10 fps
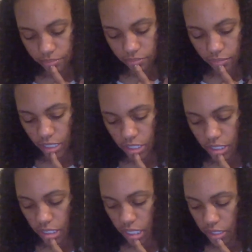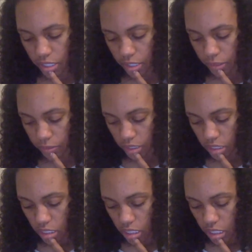Actually, I don't know,
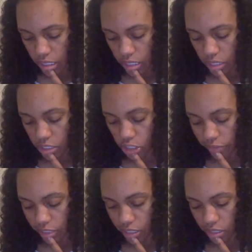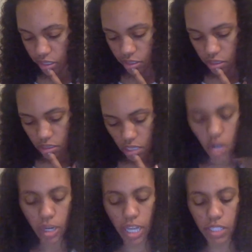because it says services.
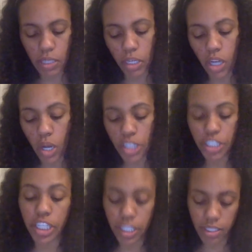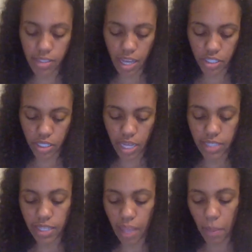Okay, so I'm gonna go under goods. Actually, I
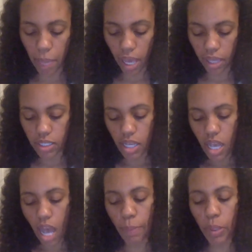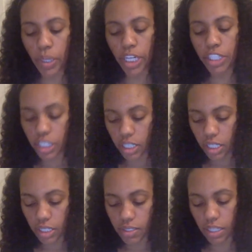take that back. I'm going under
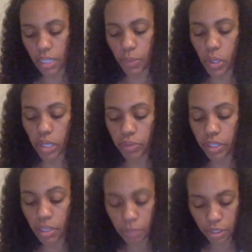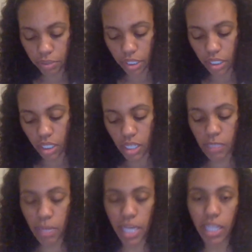goods, and I'm going for number 3,
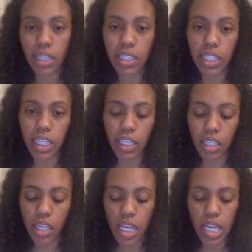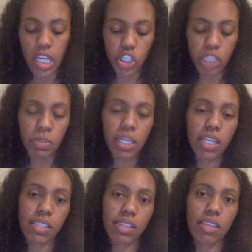cosmetic and cleaning, just
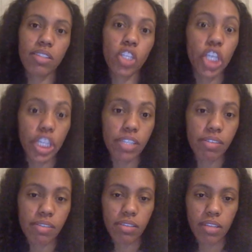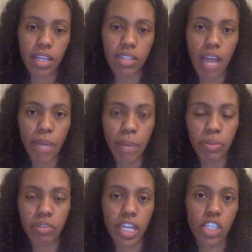because it says goods. I'm not
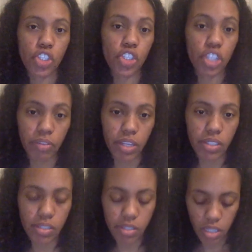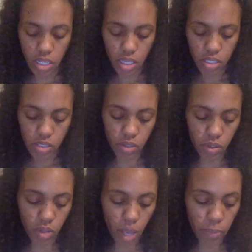providing a service.
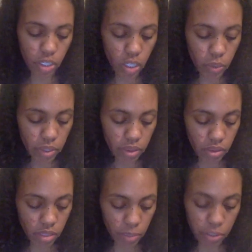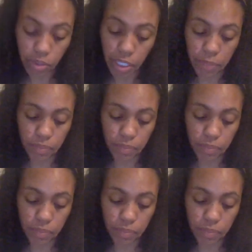So I'm gonna go with number 3.